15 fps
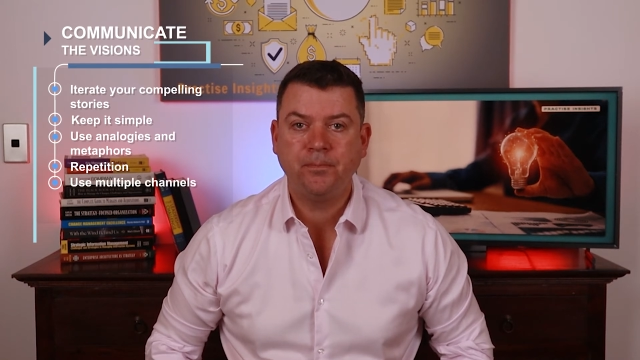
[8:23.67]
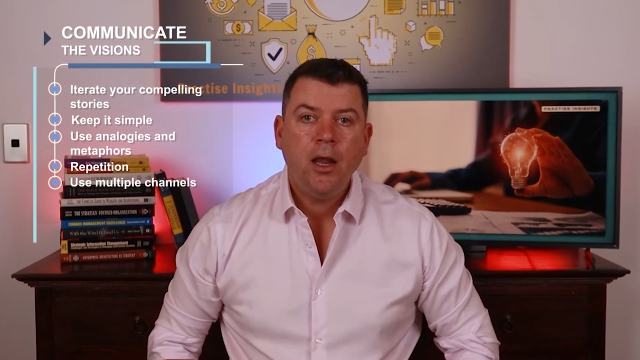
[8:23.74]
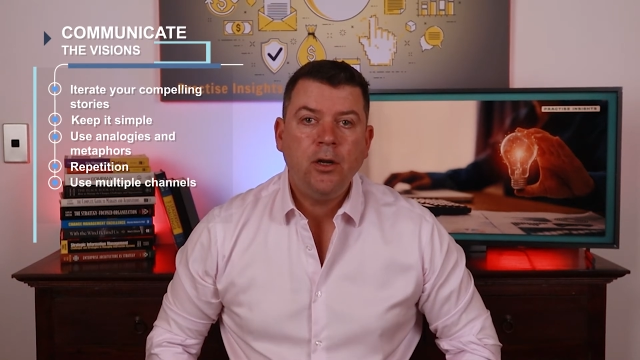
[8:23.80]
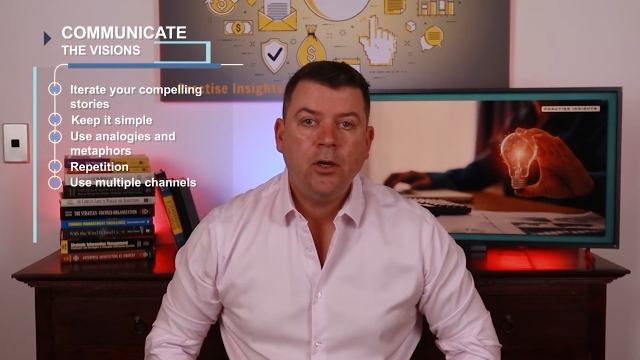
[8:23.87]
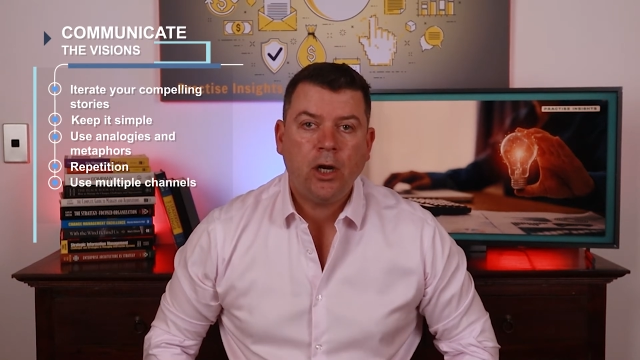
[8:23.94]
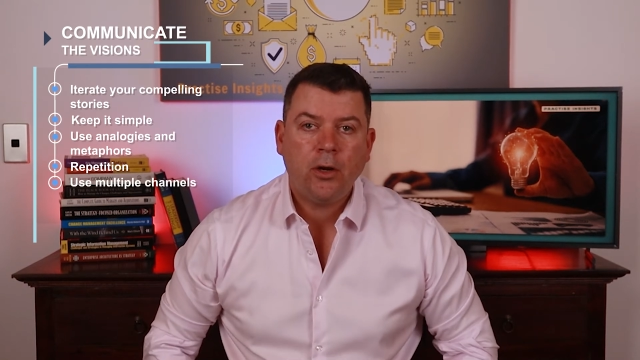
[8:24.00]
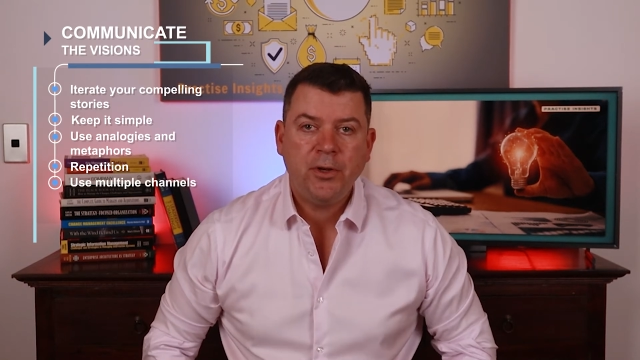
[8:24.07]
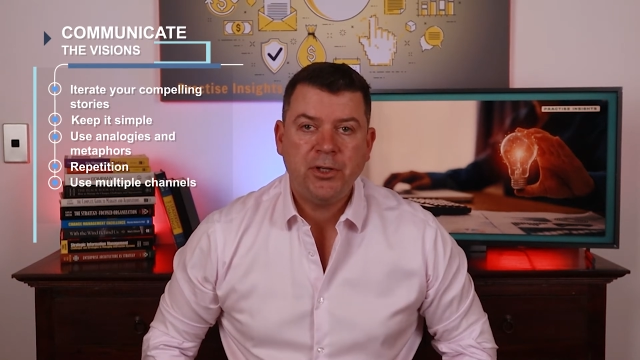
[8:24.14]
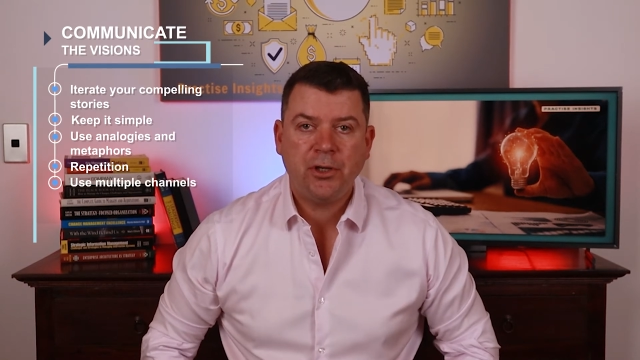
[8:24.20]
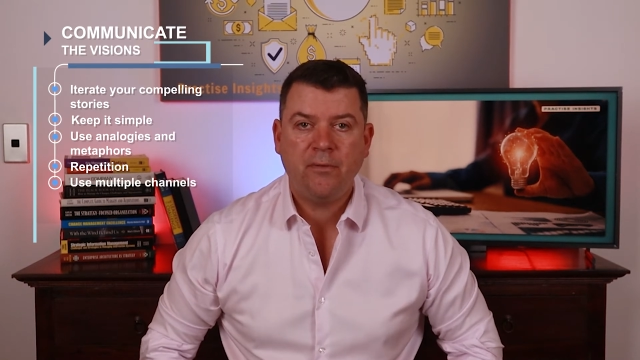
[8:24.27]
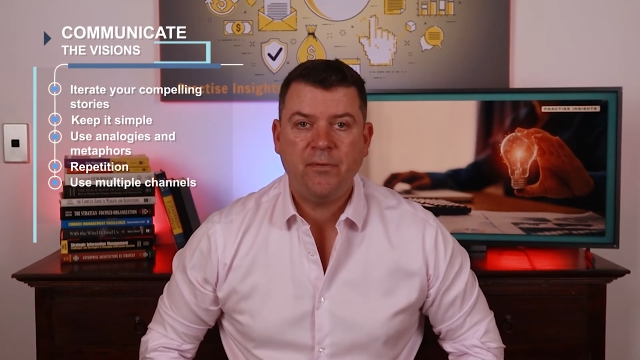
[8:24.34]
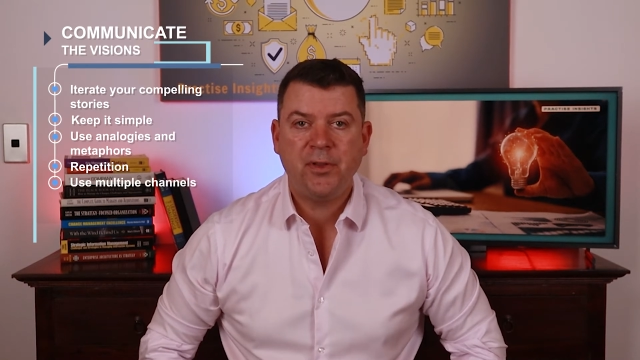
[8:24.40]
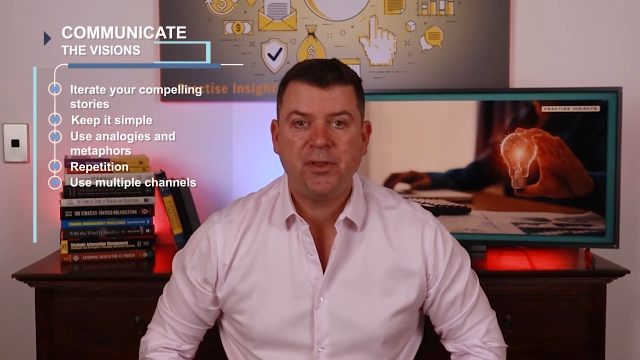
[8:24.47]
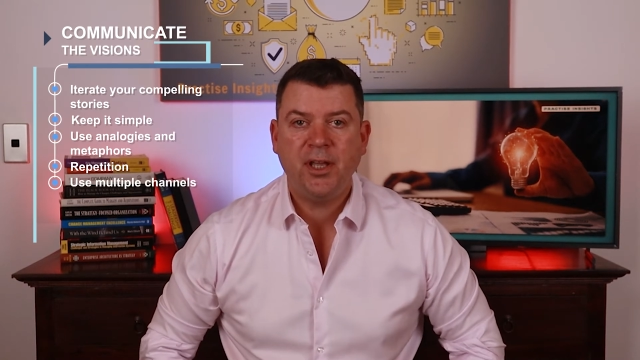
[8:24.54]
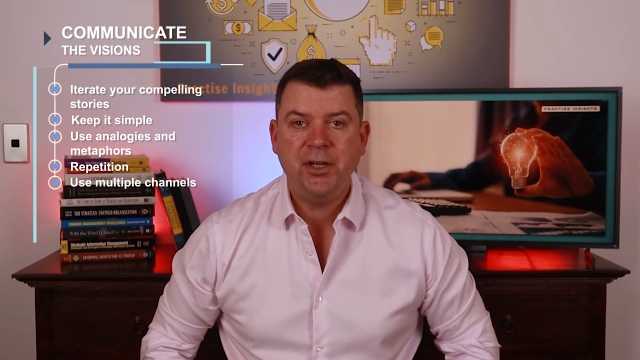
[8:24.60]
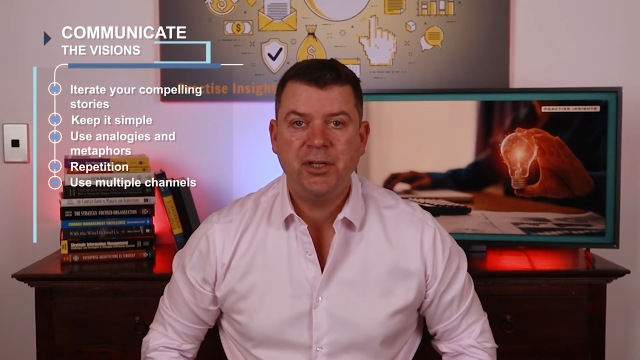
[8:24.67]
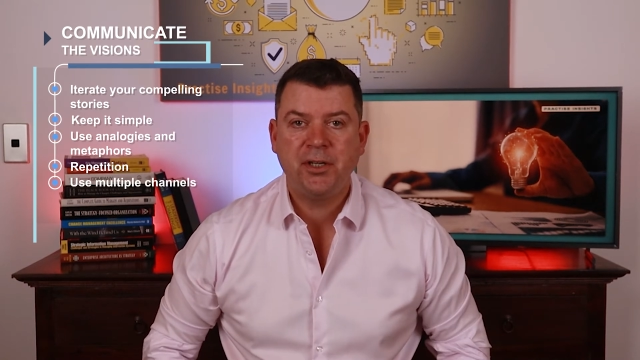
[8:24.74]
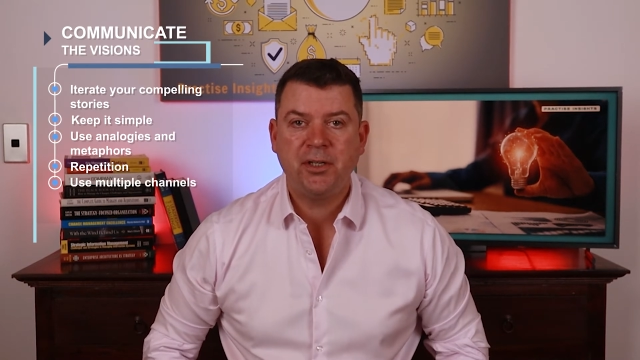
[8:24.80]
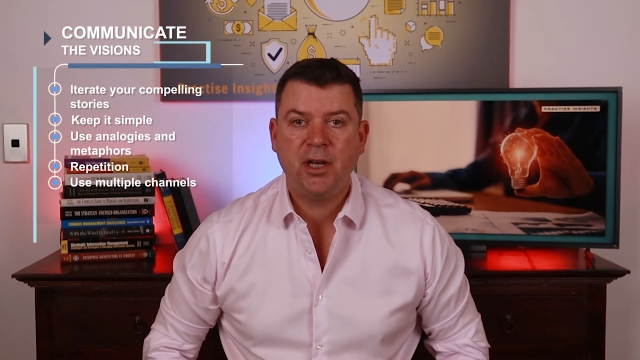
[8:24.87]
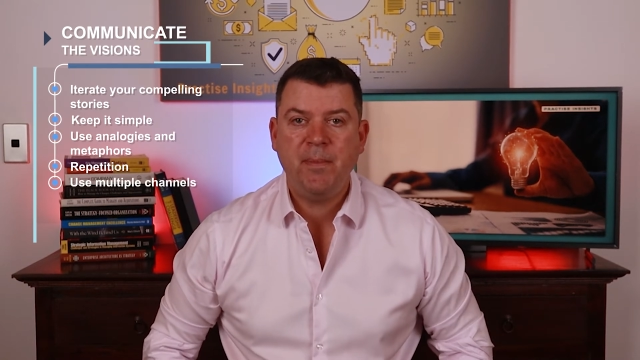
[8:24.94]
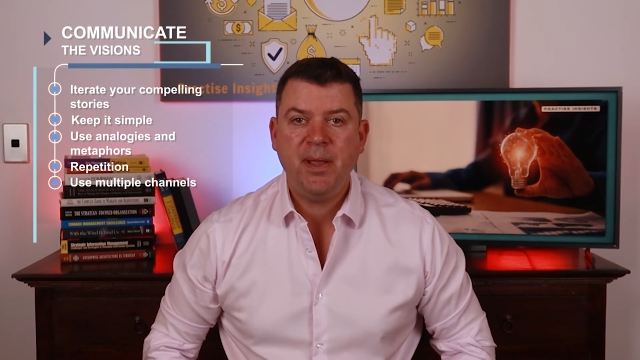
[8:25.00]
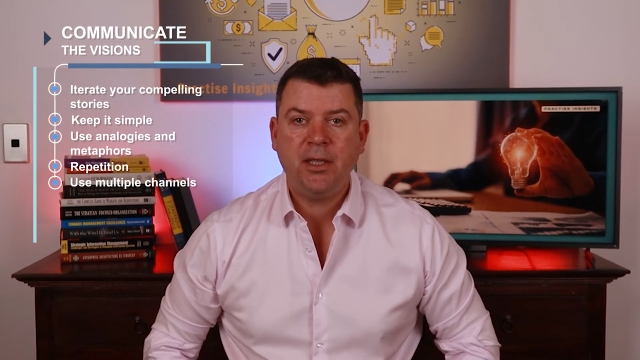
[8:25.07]
Encourage
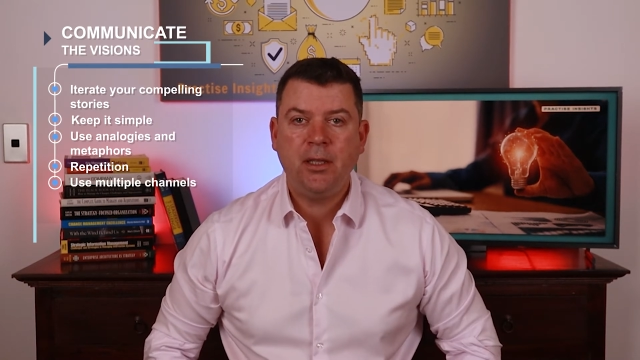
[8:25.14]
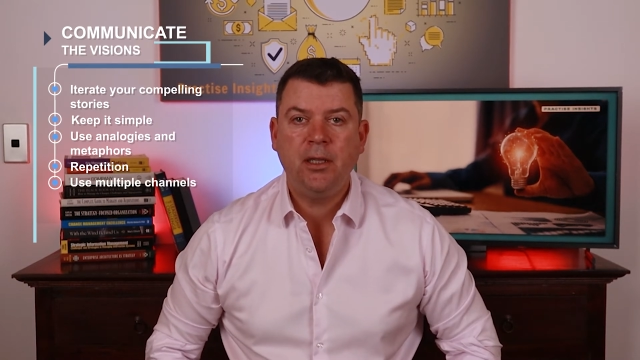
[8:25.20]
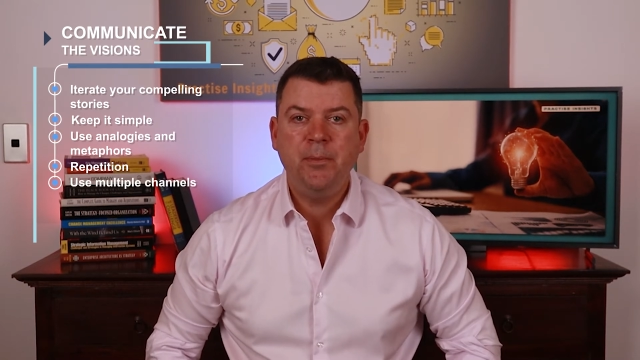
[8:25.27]
conversation and make